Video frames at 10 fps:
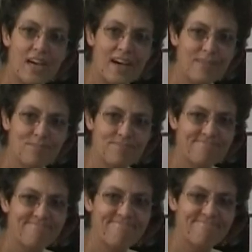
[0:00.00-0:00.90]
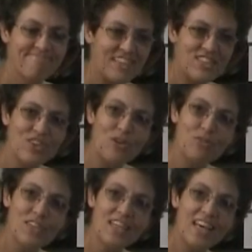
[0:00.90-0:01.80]
time. That's all
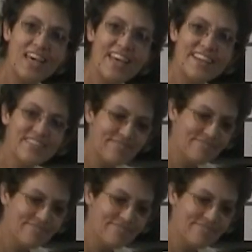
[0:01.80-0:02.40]
for today.